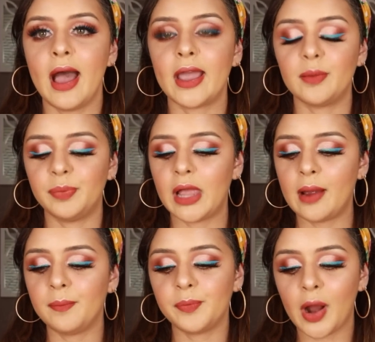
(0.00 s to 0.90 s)
I could
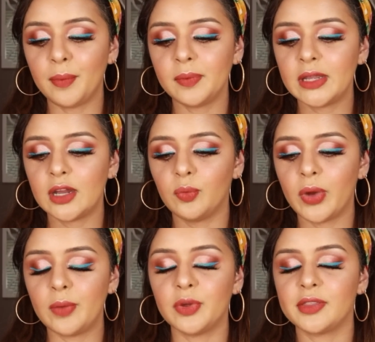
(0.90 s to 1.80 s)
pl- probably get
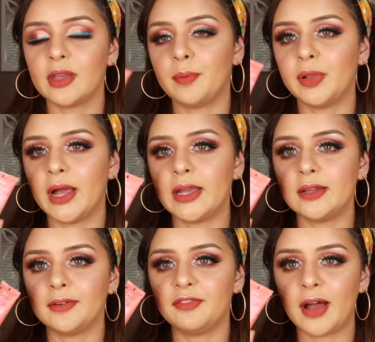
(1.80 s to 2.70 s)
away with
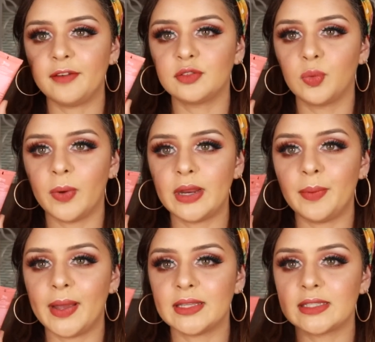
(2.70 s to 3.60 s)
applying 520
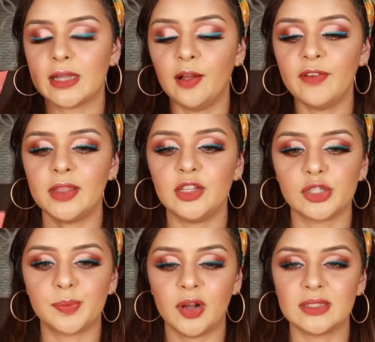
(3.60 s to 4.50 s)
by itself and
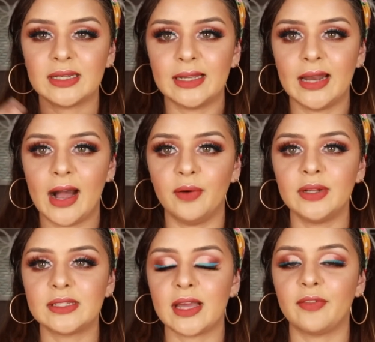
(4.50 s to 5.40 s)
just bronzing it out
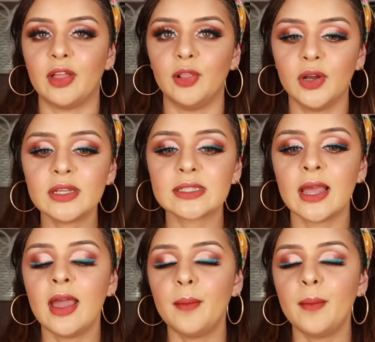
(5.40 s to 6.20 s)
and see how that looks.